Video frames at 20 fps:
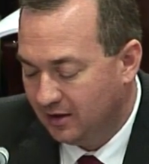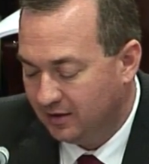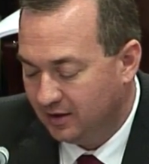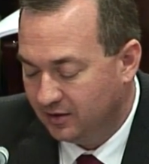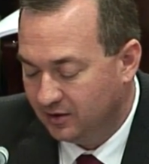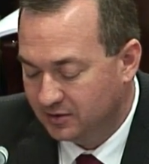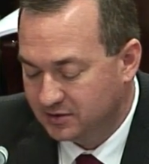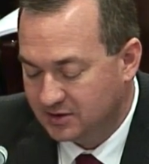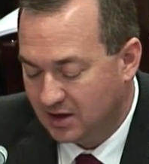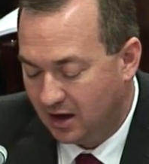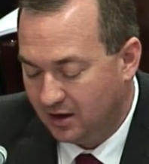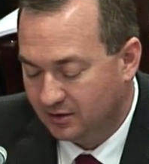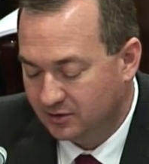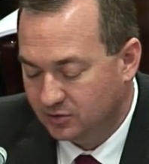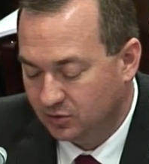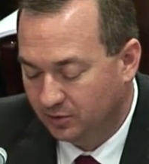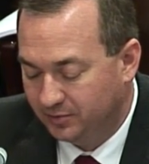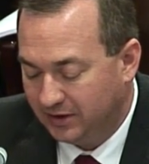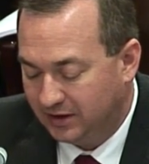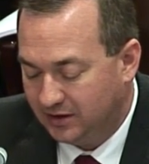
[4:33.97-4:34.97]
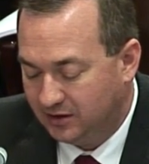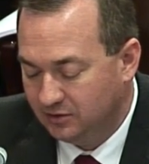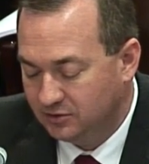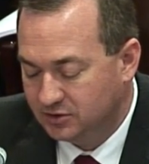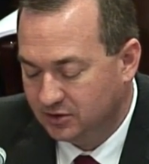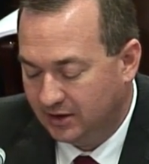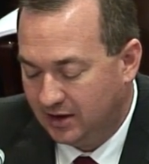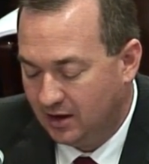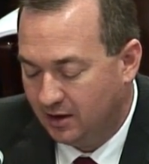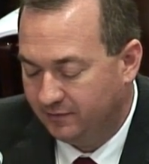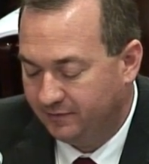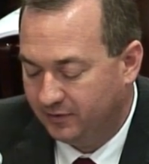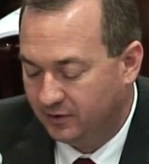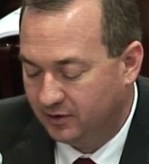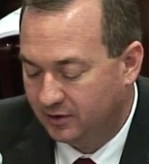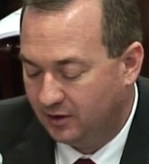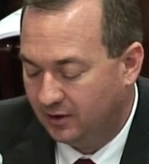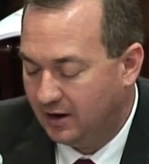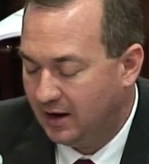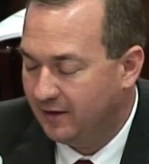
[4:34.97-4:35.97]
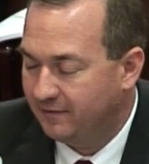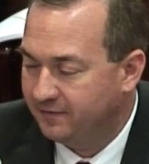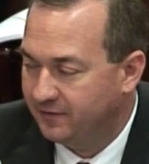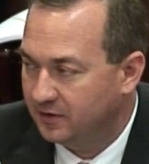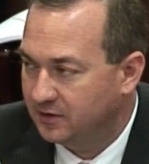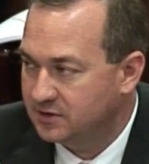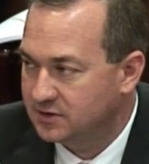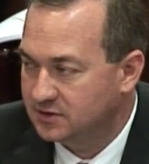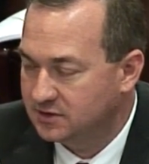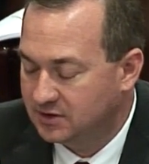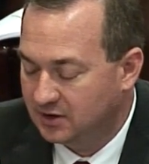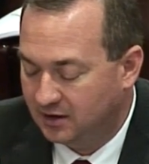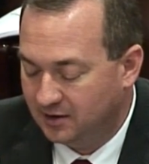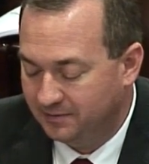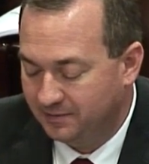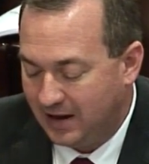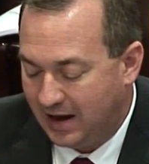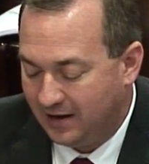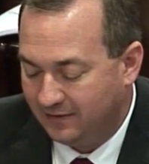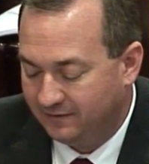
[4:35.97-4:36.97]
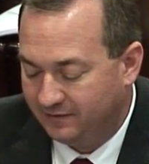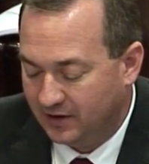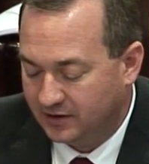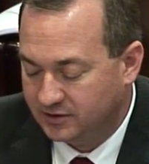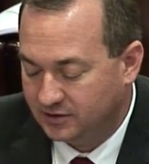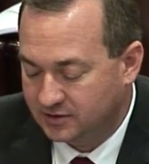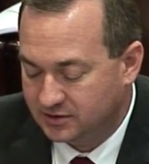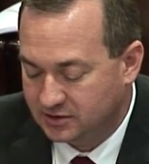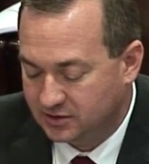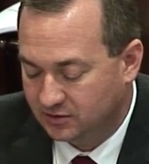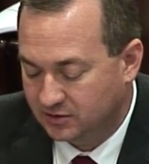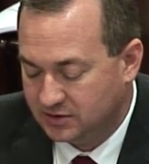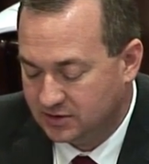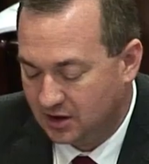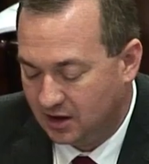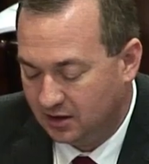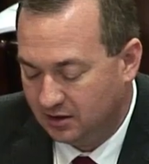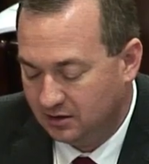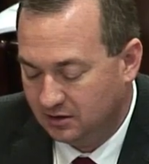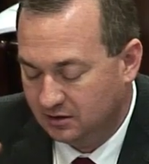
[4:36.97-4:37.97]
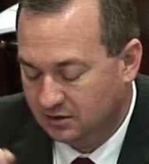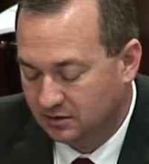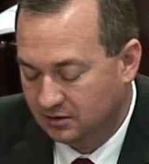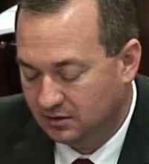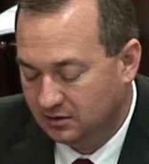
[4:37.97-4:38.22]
that those dollars will be hugely helpful in our efforts to combat veteran suicide.